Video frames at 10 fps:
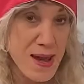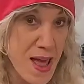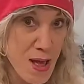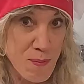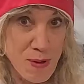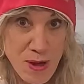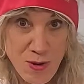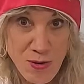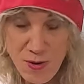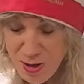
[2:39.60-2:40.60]
and help
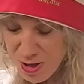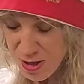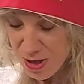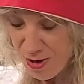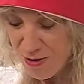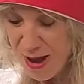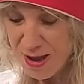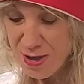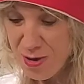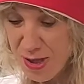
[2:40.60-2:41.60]
you to learn how
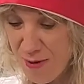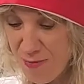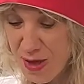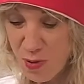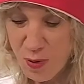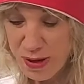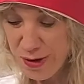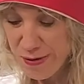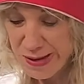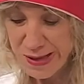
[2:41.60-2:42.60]
to do something
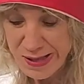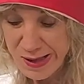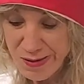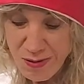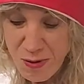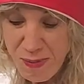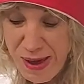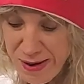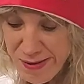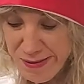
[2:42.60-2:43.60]
quicker, easier, or
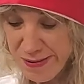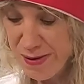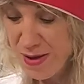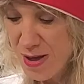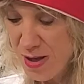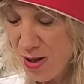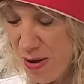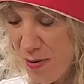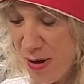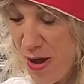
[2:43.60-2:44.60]
better. So
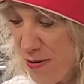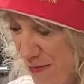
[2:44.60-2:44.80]
here we go.